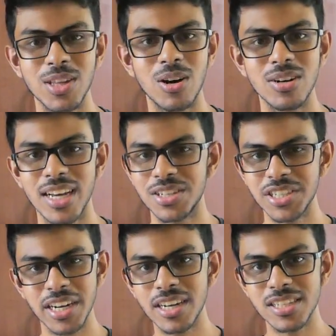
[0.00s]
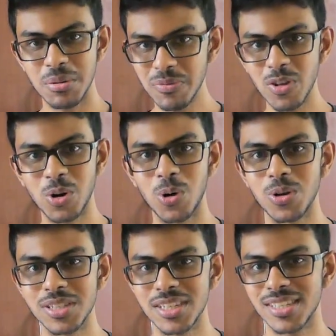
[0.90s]
thought I'll share some of the
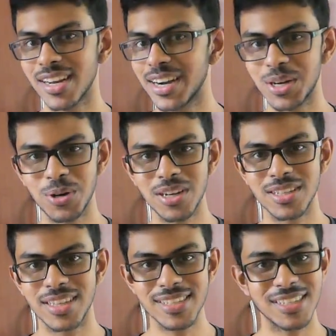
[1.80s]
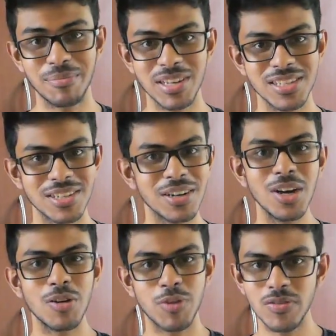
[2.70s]
courses that I took this semester.
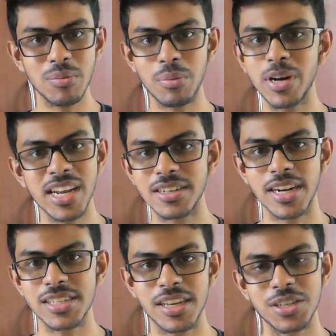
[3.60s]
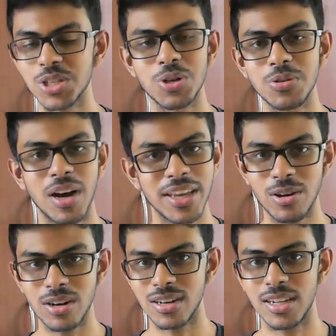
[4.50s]
Few of them are pretty interesting, so I
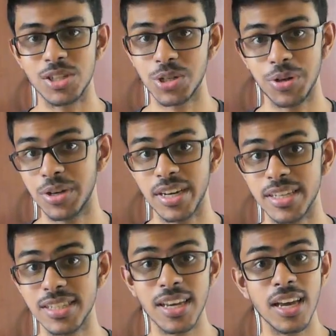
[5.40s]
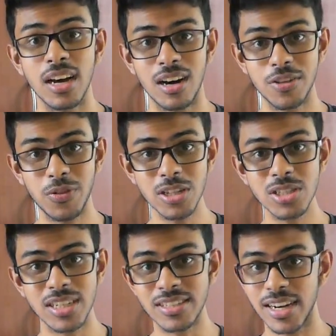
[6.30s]
thought let's show you guys. The
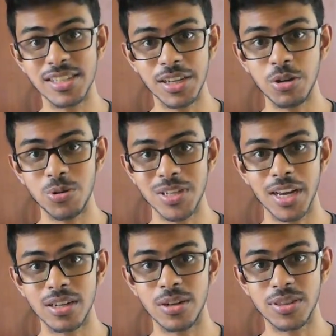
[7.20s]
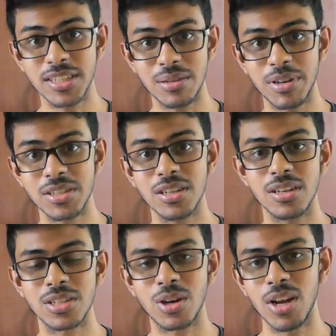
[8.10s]
first interesting course that I took this semester
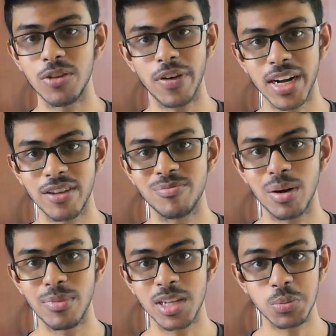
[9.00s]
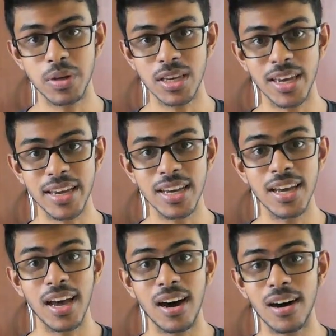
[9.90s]
is called Effective Public Speaking.
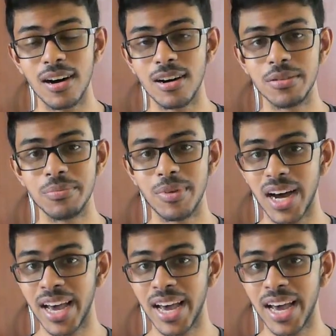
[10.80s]
I